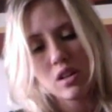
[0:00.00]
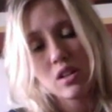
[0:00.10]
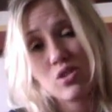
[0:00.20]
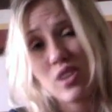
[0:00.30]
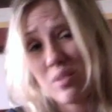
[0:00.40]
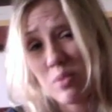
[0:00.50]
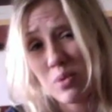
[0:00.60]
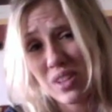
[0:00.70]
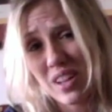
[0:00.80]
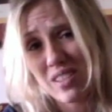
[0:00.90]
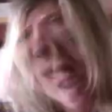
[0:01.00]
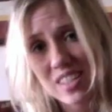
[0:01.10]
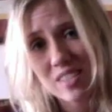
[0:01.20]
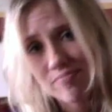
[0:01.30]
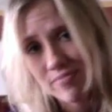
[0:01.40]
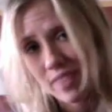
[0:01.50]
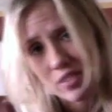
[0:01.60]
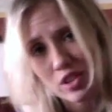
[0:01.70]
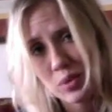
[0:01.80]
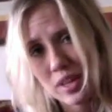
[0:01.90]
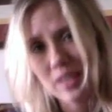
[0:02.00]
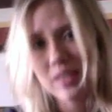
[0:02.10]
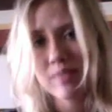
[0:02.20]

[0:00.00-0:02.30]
do that, that'd be really nice. Have a good week.